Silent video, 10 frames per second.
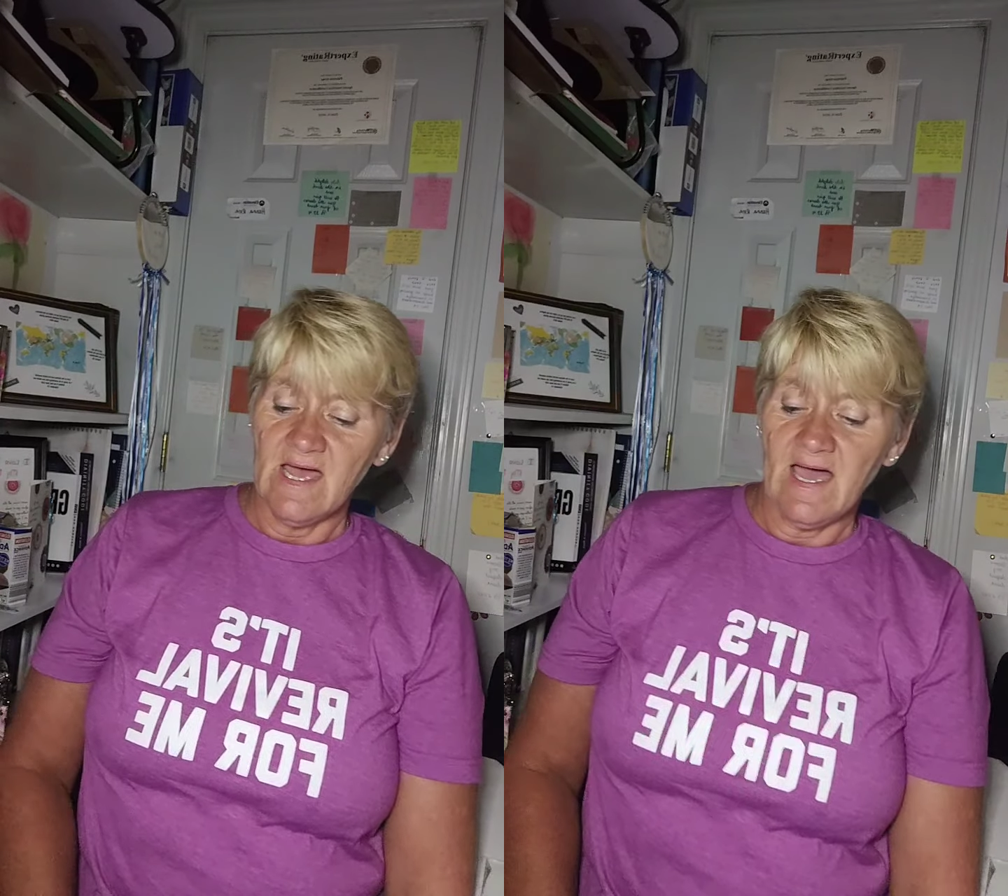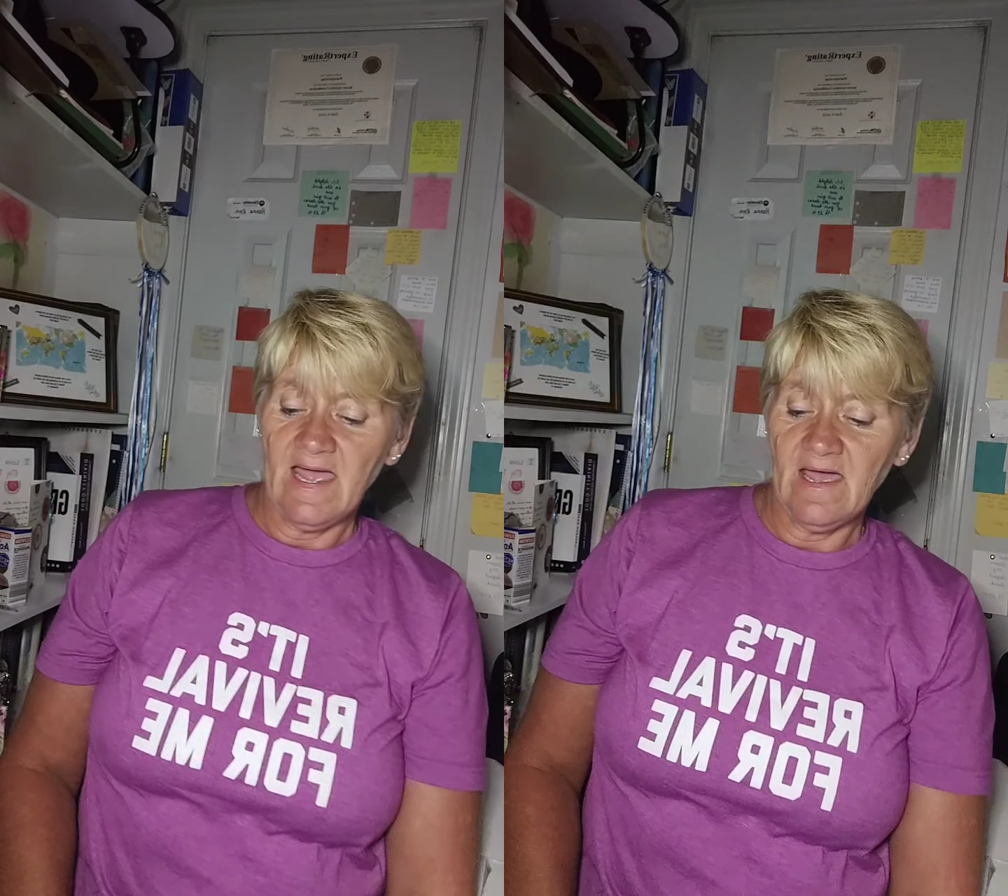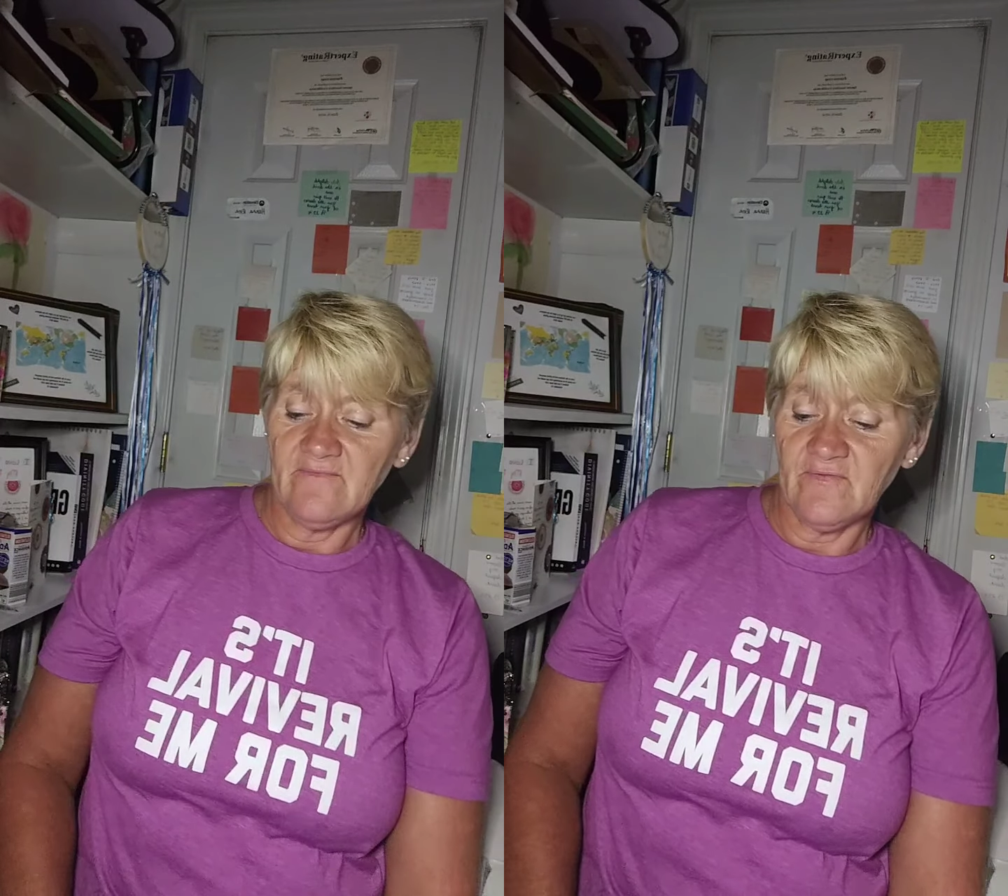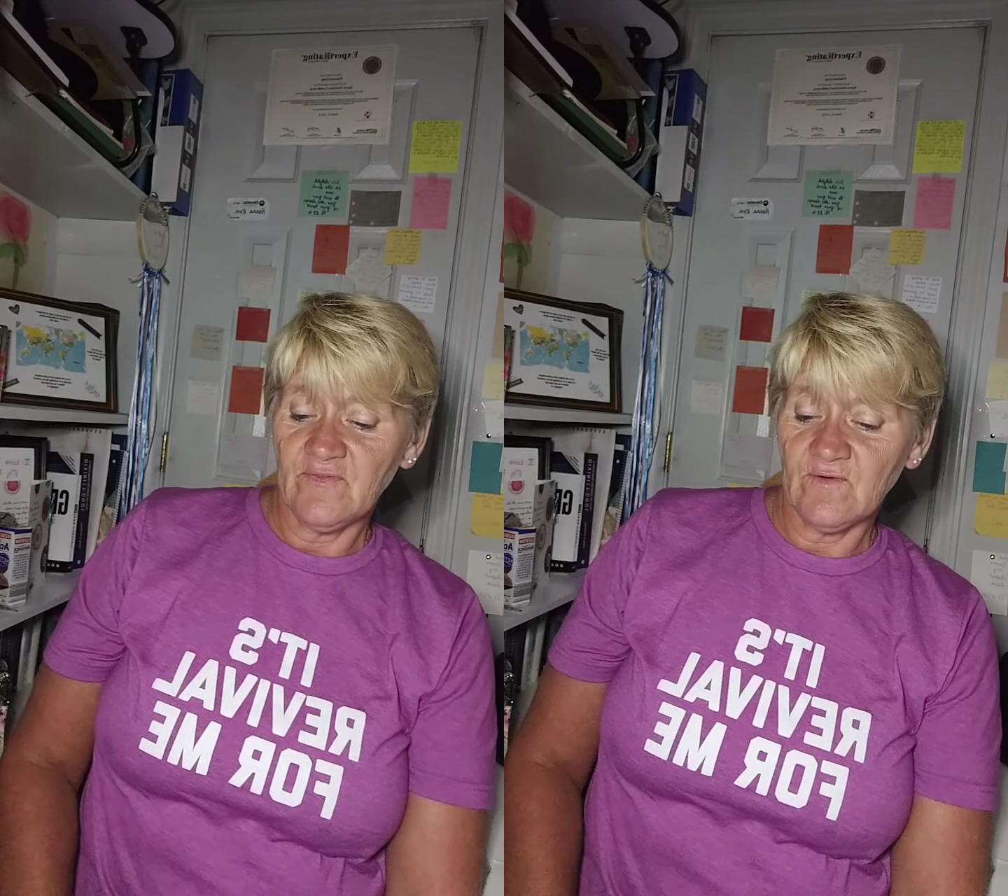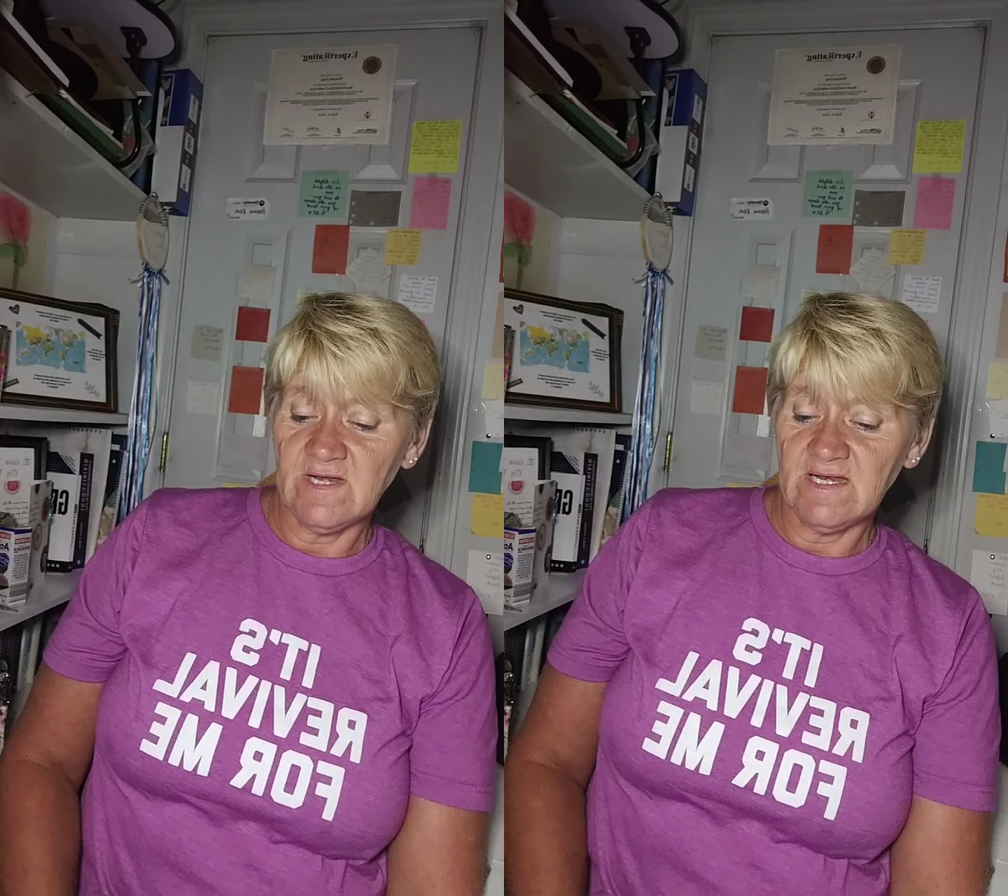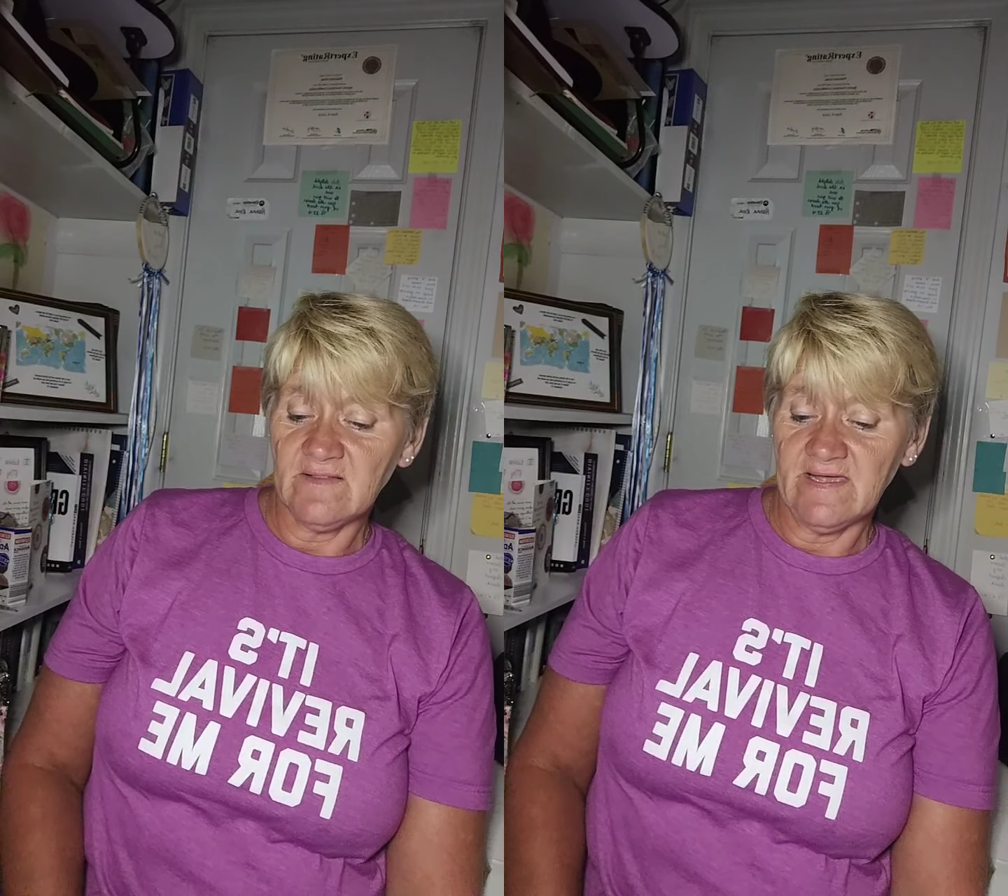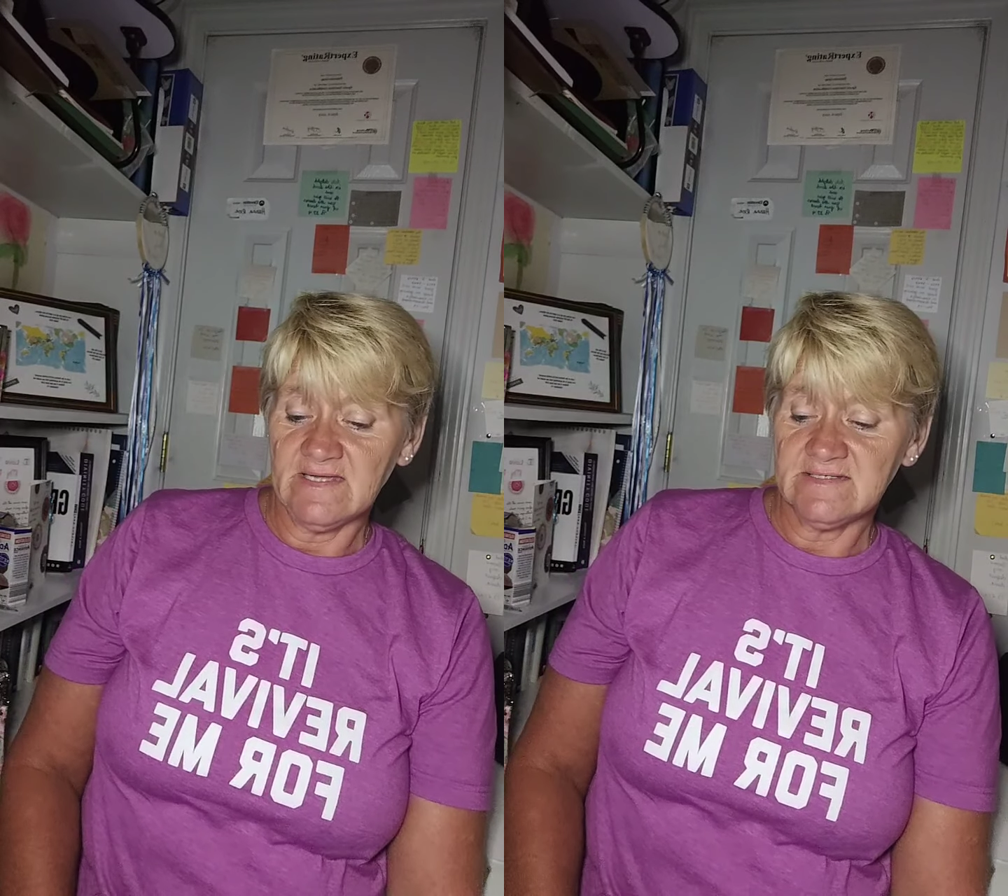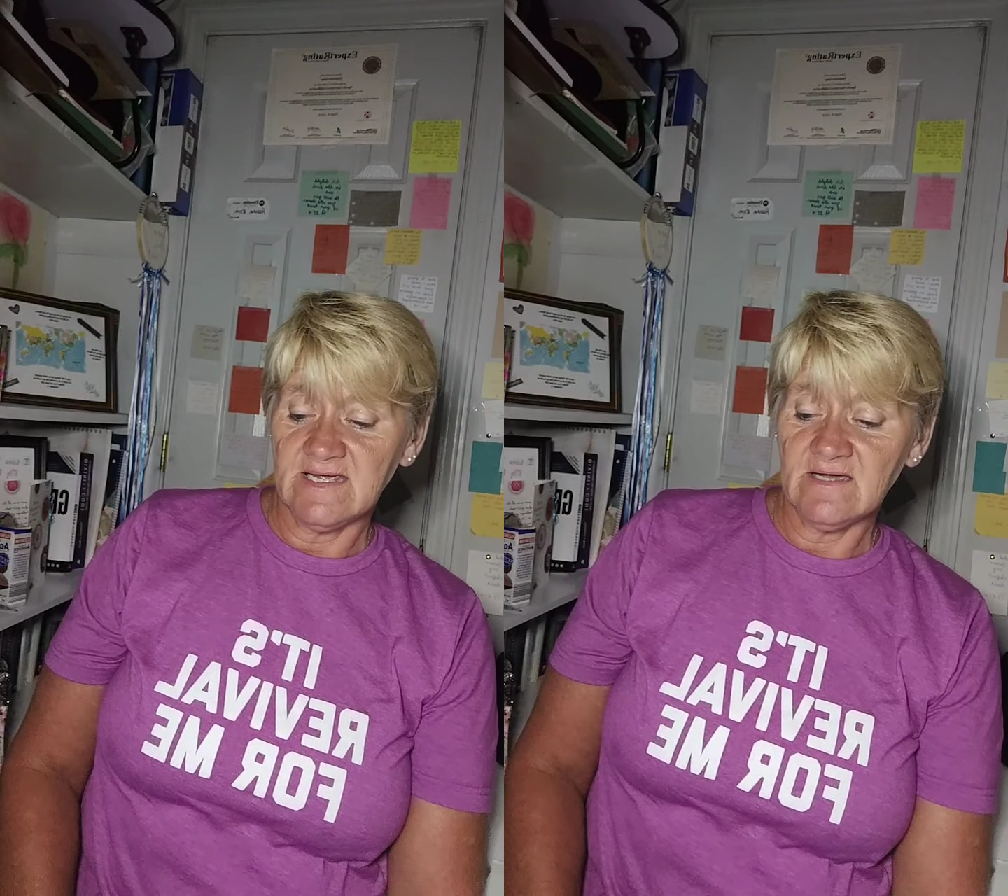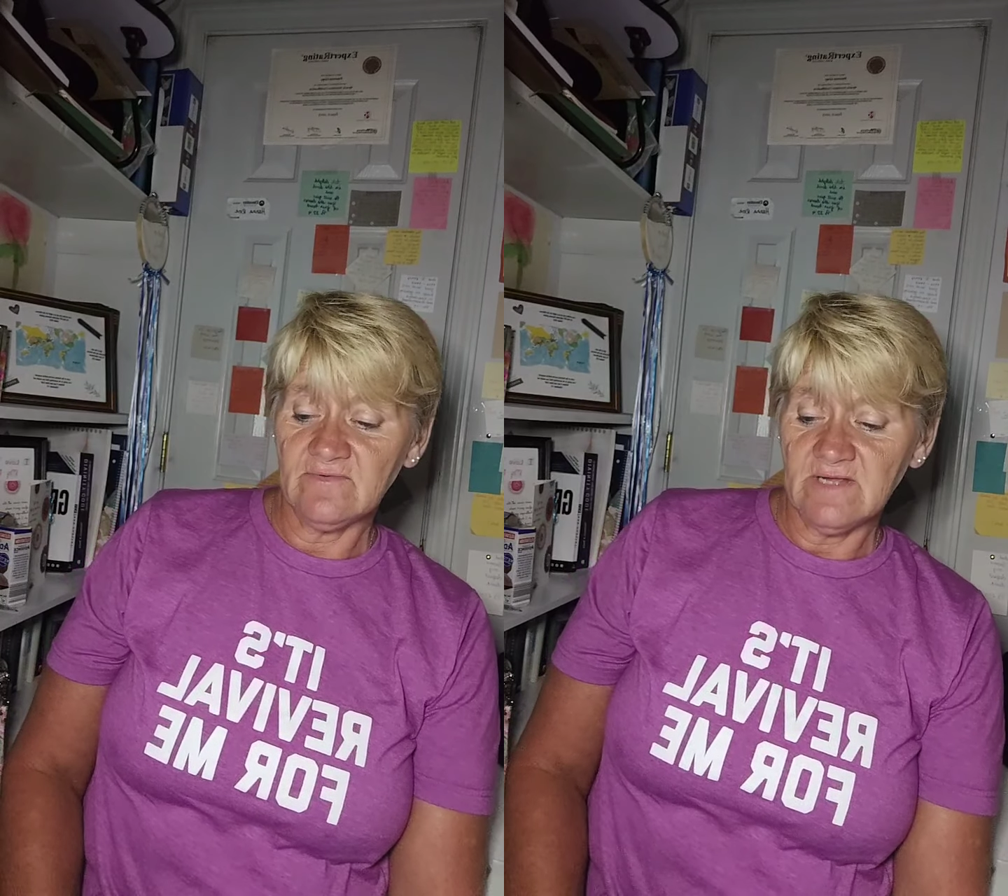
I have authority to lay it down,